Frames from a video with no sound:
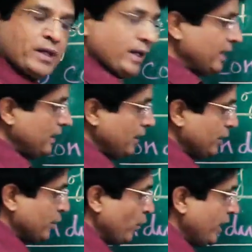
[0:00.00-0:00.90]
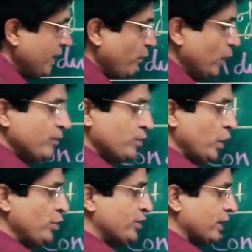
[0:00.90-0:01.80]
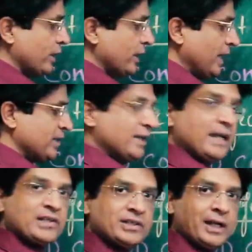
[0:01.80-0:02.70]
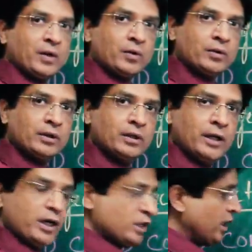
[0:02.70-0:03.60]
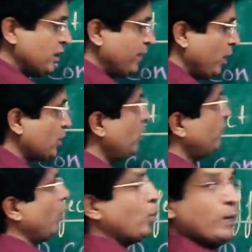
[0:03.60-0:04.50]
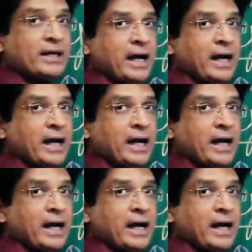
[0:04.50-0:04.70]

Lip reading: in unit volume solution is less now. It is just because of 1